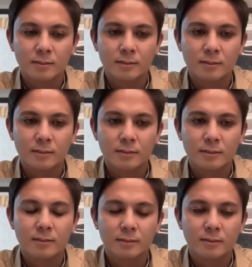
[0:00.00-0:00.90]

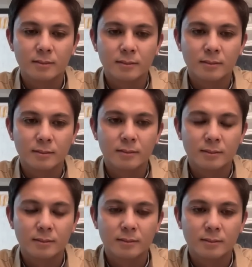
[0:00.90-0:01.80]

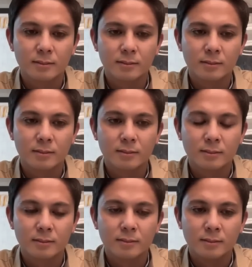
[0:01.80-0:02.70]

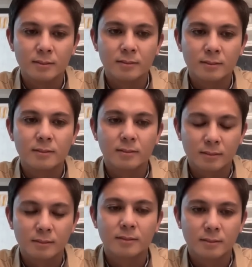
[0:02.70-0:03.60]

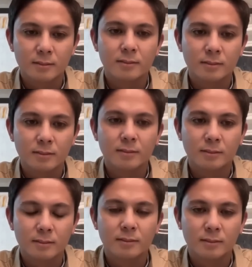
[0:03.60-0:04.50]

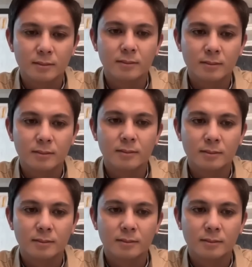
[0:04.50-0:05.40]

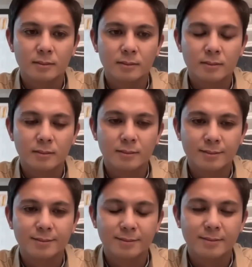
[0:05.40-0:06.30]

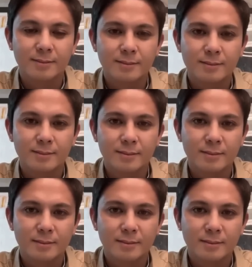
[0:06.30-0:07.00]
No words are spoken by the person on screen.